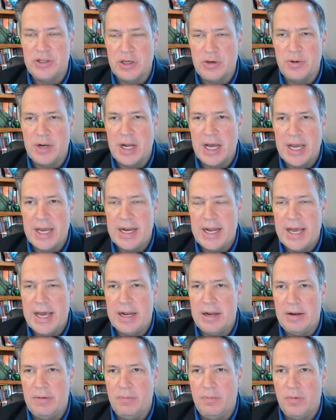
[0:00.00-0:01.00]
you and I
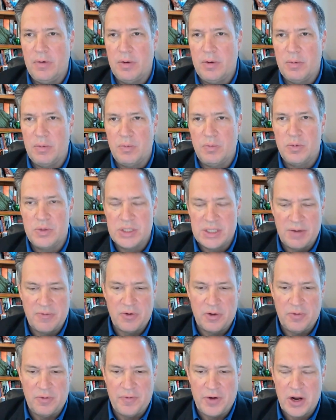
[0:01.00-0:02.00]
had and
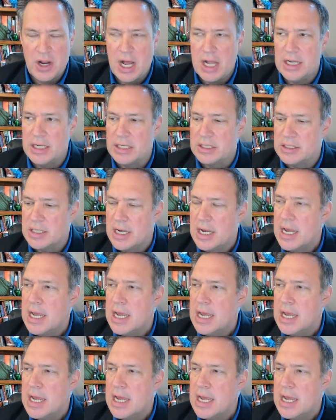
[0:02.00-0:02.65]
several of our colleagues.